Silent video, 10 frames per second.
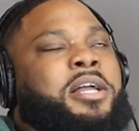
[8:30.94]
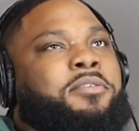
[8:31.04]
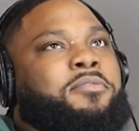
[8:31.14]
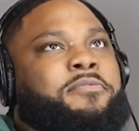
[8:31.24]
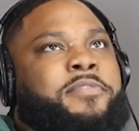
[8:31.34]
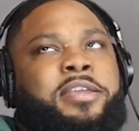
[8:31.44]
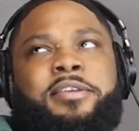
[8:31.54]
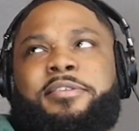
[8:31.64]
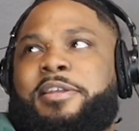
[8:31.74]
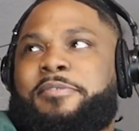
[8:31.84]
not going to
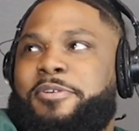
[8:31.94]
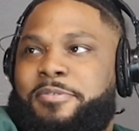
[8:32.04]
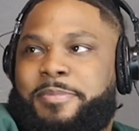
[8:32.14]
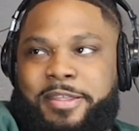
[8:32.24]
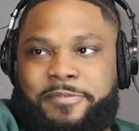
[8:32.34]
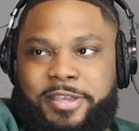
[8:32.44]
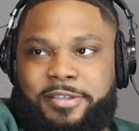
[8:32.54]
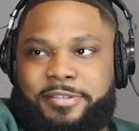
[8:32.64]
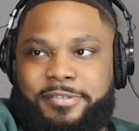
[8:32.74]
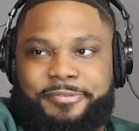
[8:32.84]
Vegas. I don't know nobody Vegas.